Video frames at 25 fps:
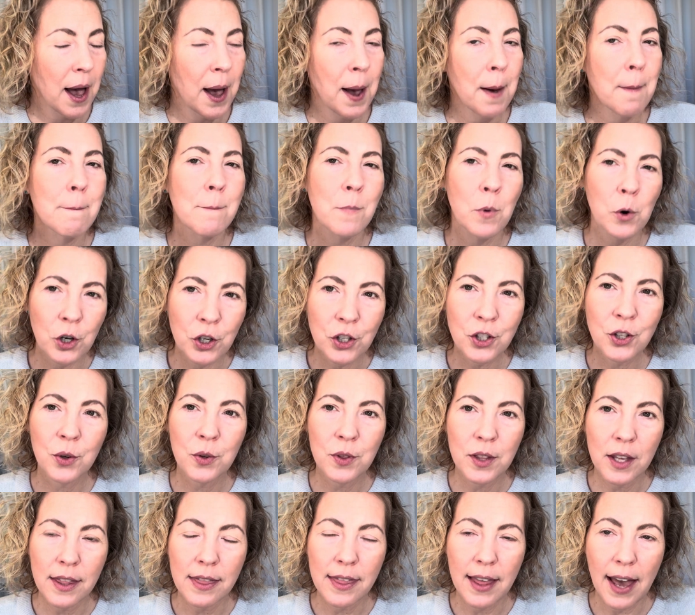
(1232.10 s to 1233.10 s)
More so
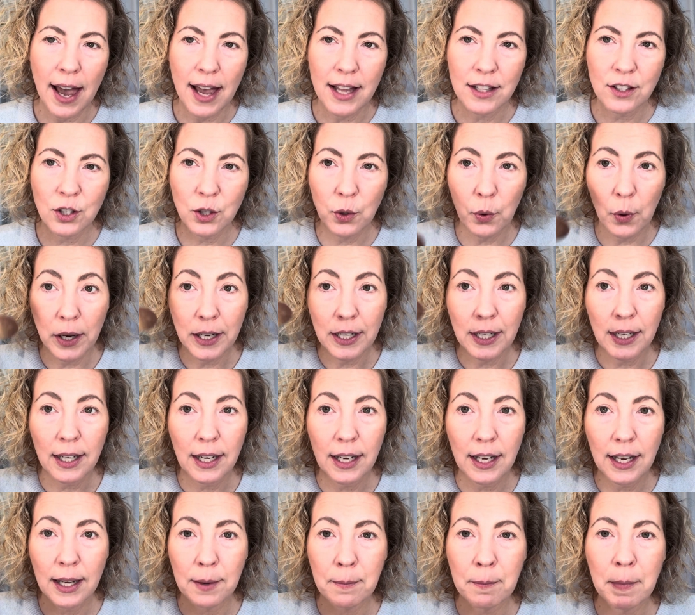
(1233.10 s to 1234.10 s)
than that.
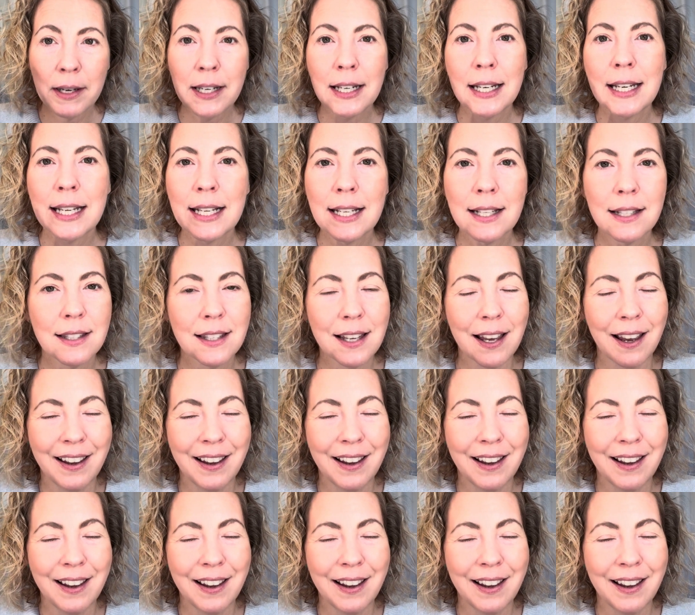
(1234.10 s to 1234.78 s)
But it is,